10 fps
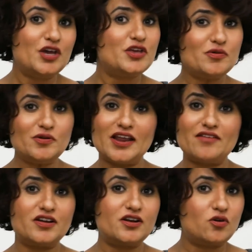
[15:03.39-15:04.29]
You
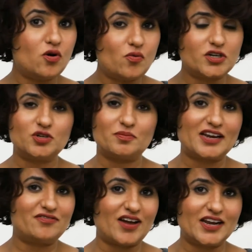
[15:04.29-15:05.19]
never know what you
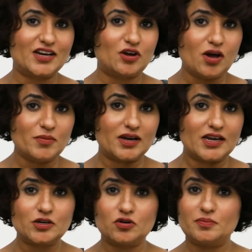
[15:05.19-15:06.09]
might find in common.
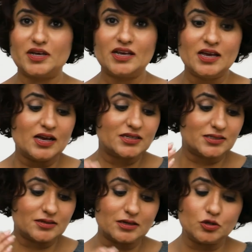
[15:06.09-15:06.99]
It could be,
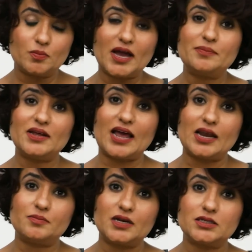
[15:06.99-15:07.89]
you might be an
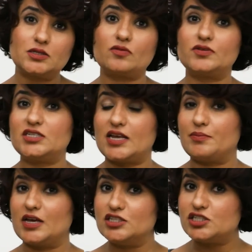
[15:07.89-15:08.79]
alumnus of the
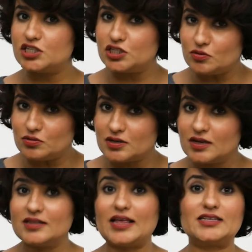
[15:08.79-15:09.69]
same institute.
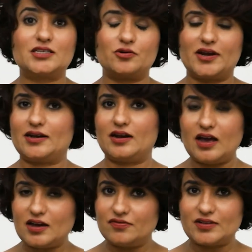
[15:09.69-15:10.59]
That's great
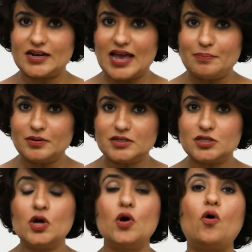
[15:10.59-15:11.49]
luck if that
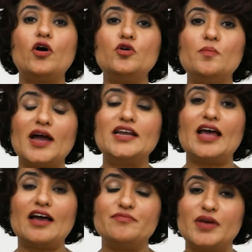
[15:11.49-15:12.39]
happens. Or you might
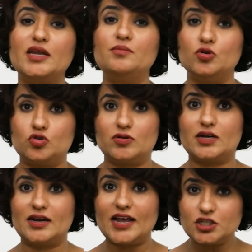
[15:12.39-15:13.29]
have many mutual
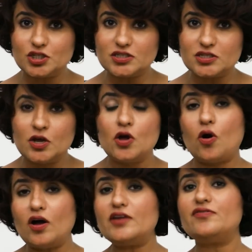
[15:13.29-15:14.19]
connections.
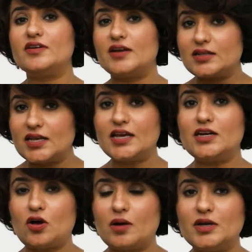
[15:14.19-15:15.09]
Or if nothing
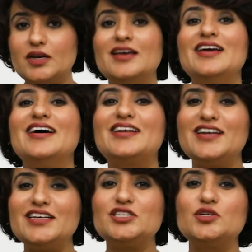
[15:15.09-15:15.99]
in common, at
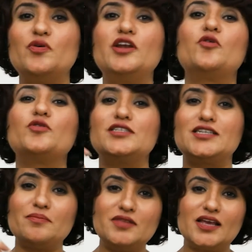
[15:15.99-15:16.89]
least you will know
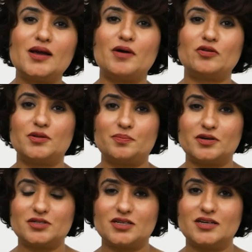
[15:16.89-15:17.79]
something about the
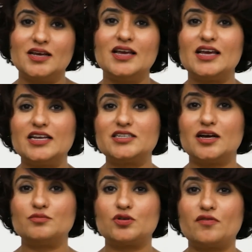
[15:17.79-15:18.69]
person in
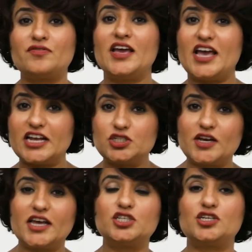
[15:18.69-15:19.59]
terms of
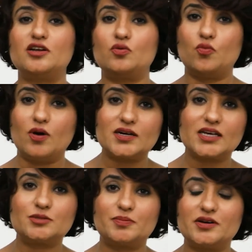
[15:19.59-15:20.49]
education, work
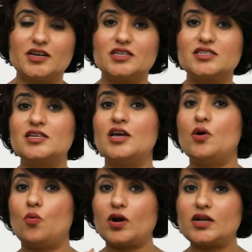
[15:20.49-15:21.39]
experience,
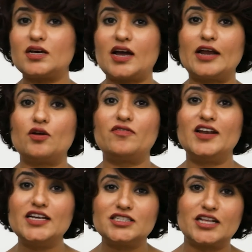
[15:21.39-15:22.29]
what are the kind of
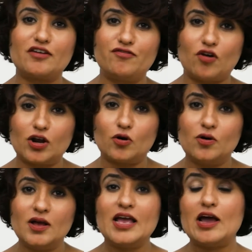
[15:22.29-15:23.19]
links they
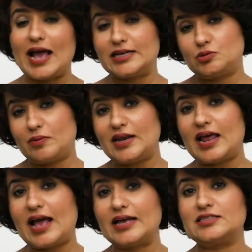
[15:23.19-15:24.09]
follow, as well
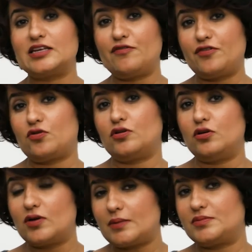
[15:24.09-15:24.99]
as if you could
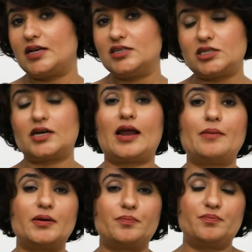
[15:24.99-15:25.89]
look up their
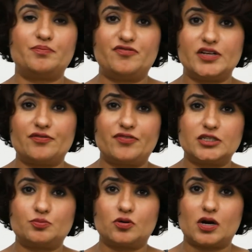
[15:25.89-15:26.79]
Instagram and
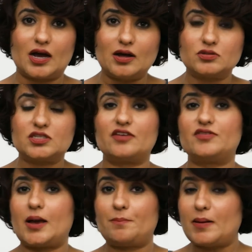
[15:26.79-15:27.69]
Facebook accounts if
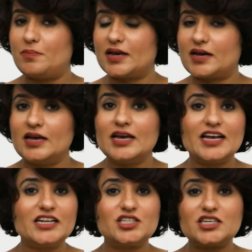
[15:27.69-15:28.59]
they are public.
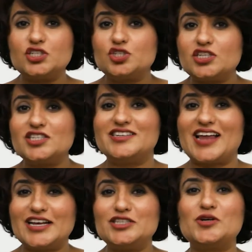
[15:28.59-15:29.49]
It's just
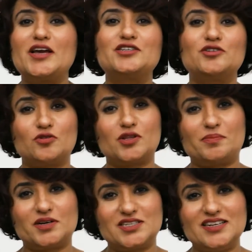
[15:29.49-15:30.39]
nice to get to know the
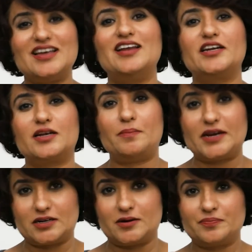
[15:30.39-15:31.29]
person a little
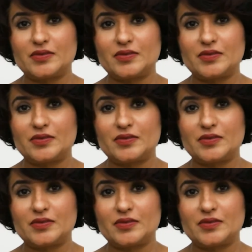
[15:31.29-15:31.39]
better.